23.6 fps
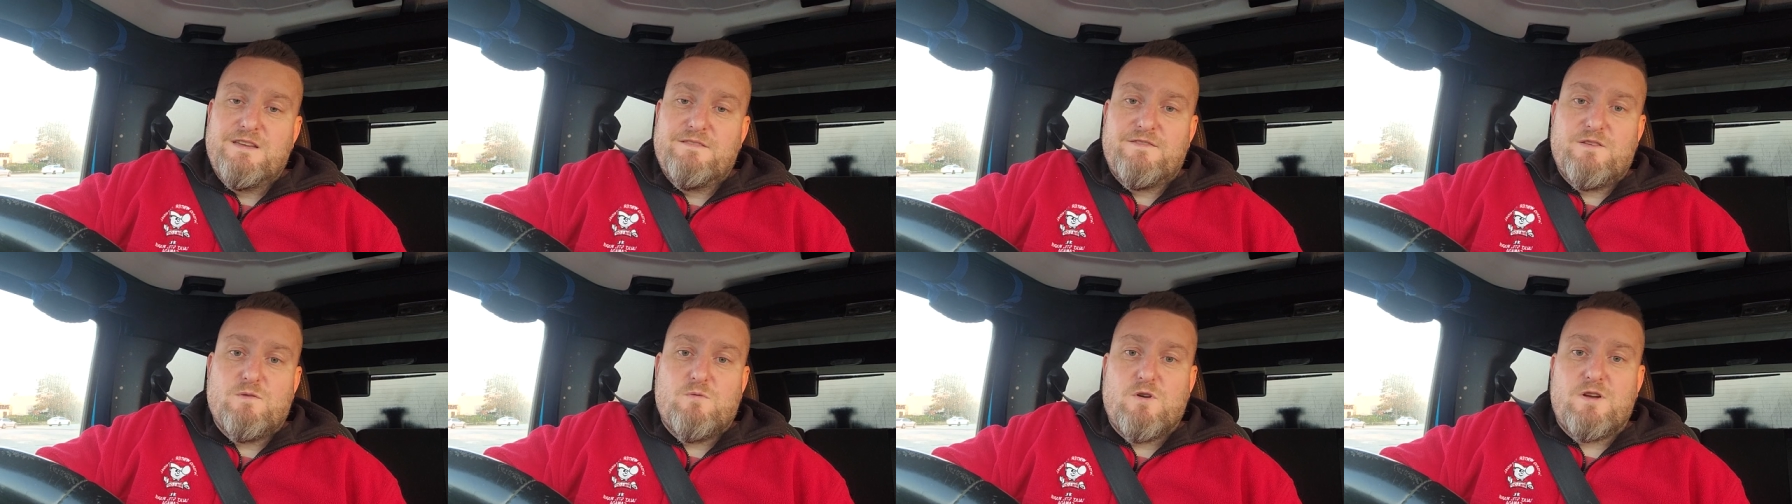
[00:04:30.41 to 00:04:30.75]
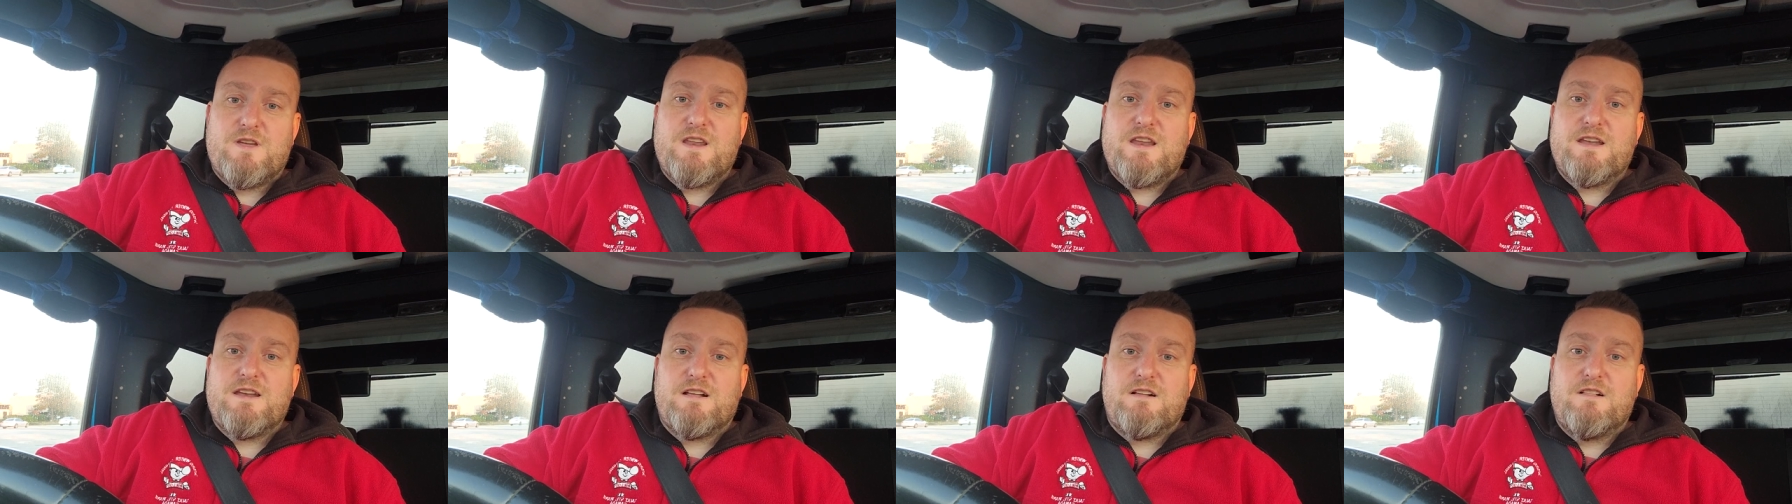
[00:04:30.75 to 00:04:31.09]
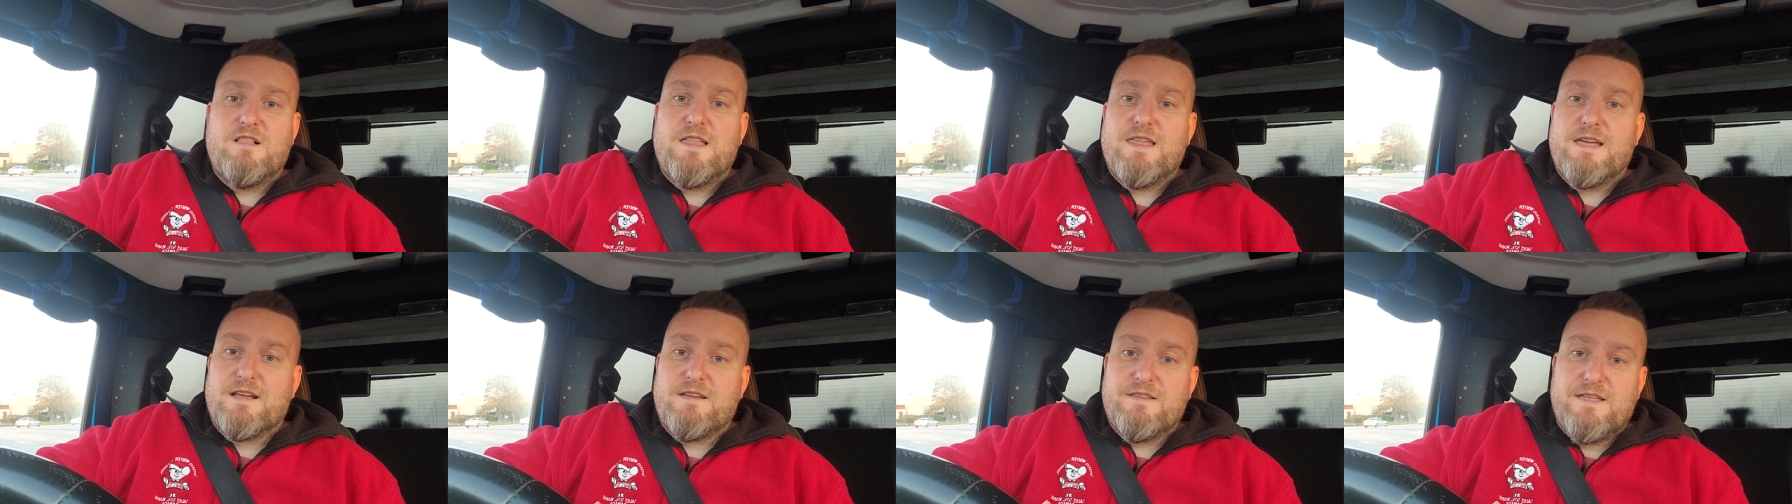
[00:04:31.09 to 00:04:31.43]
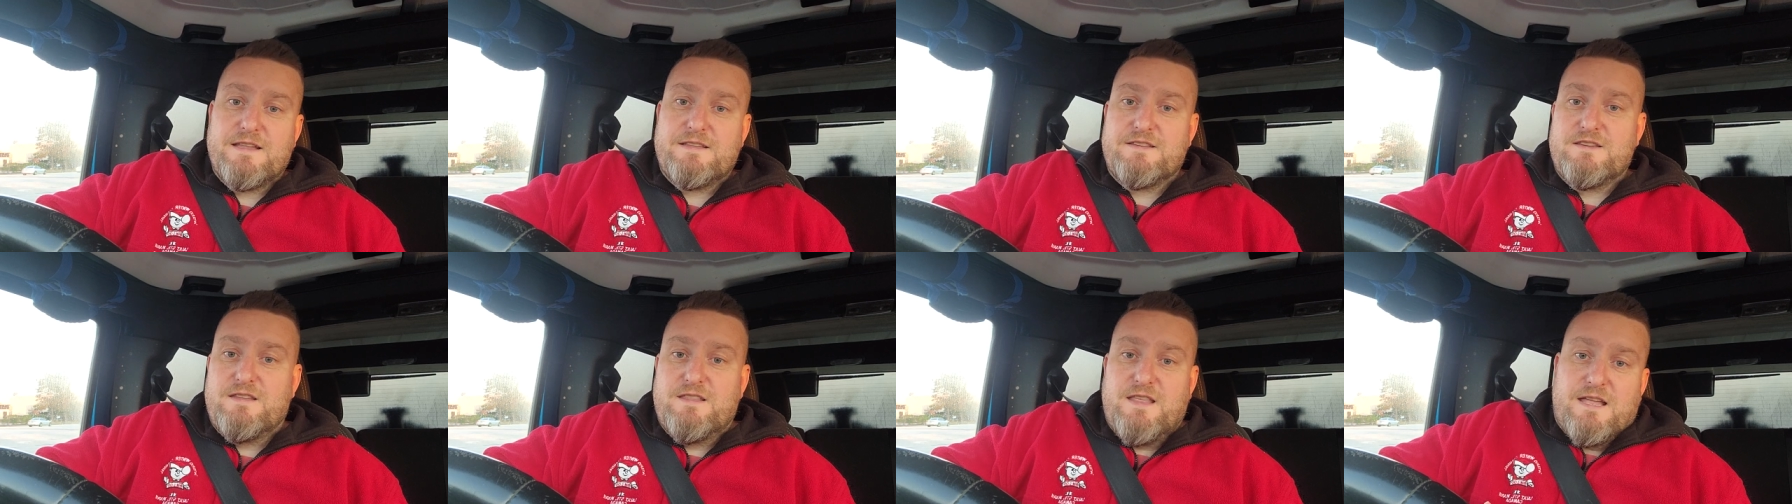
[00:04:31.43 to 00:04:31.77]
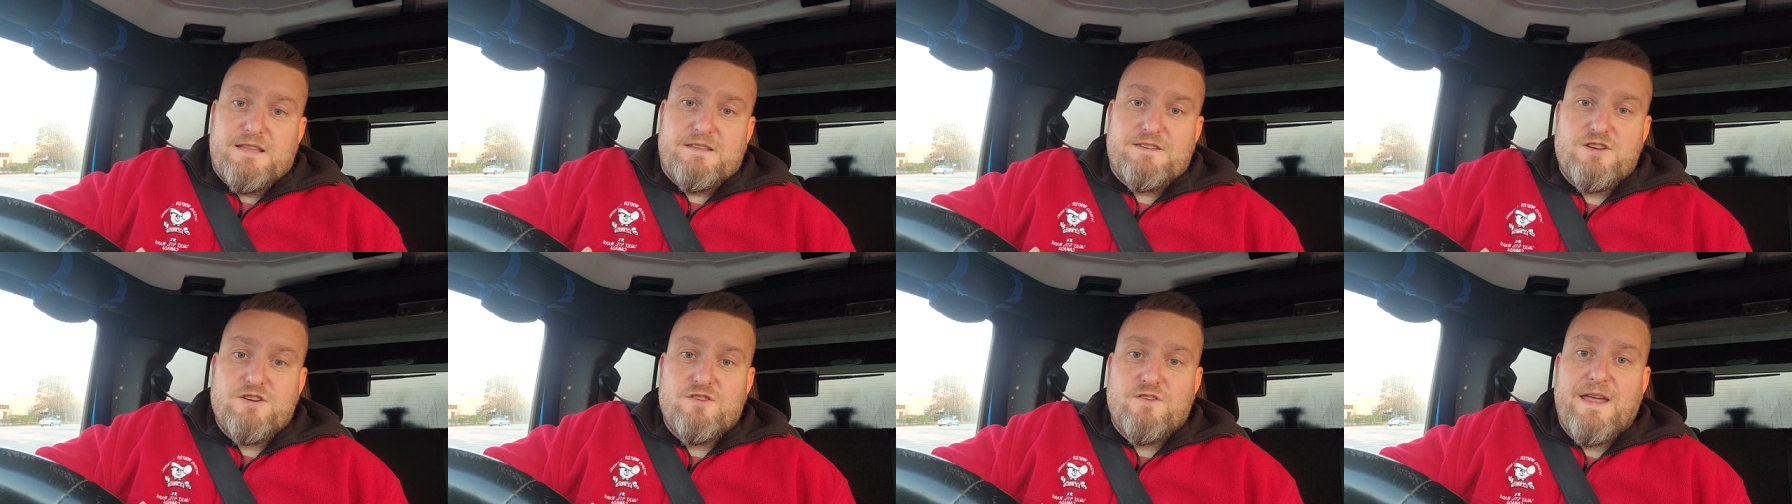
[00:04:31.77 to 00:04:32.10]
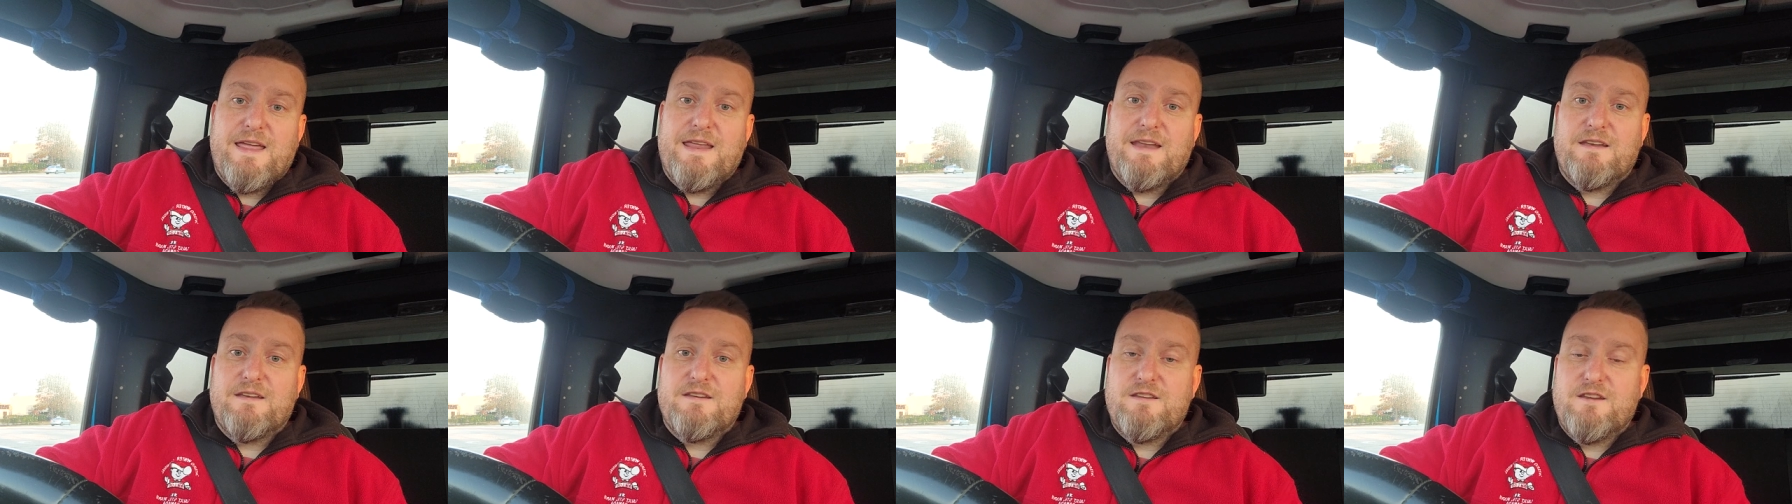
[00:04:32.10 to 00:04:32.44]
if you're working in a clinic, that's that's your
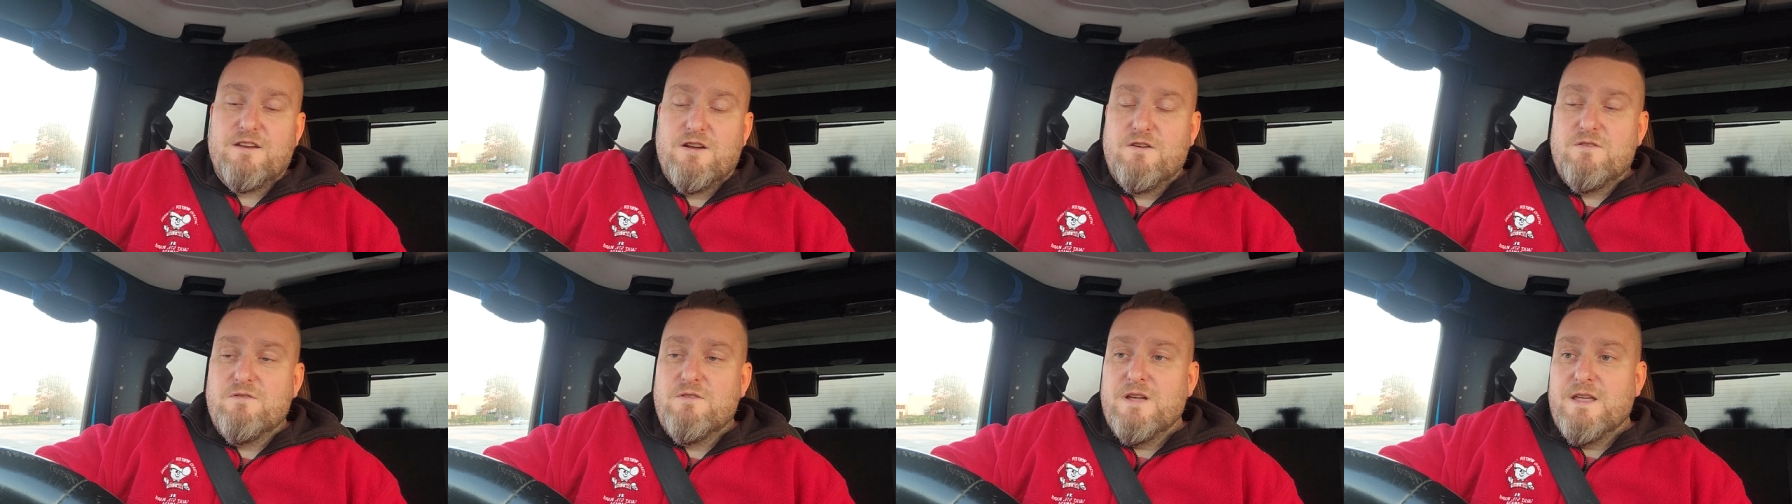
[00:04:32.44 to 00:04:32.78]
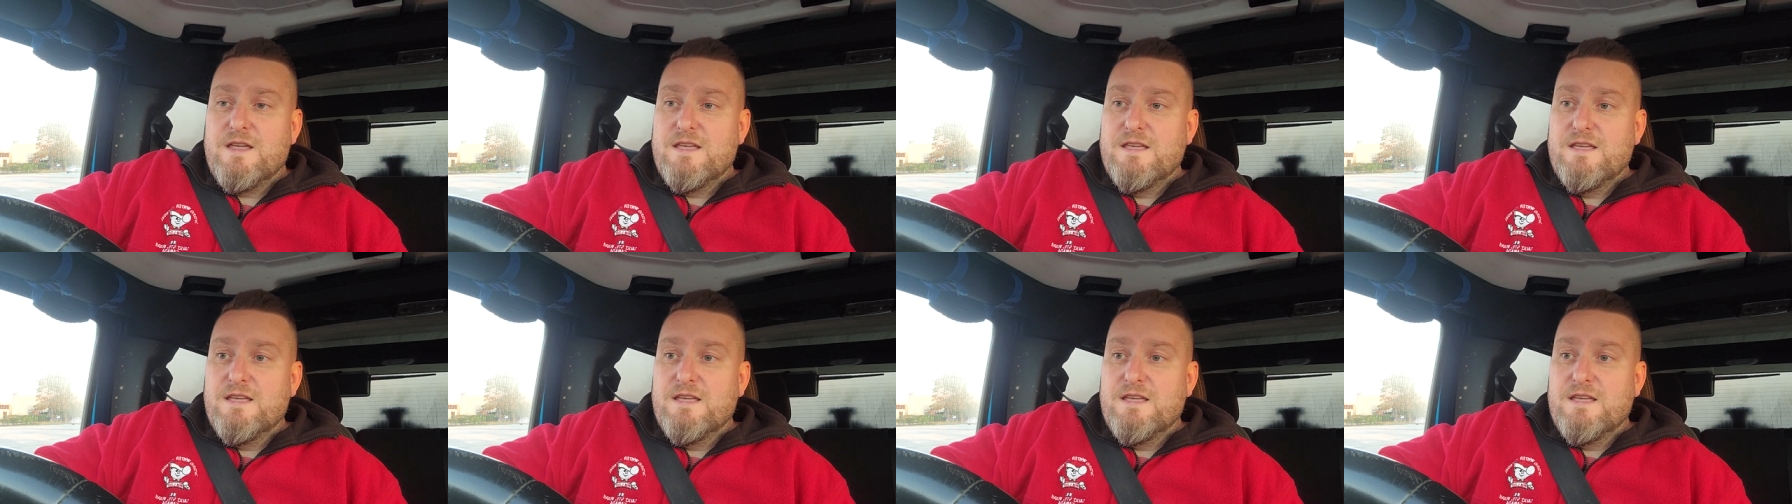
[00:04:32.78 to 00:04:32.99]
end, you know.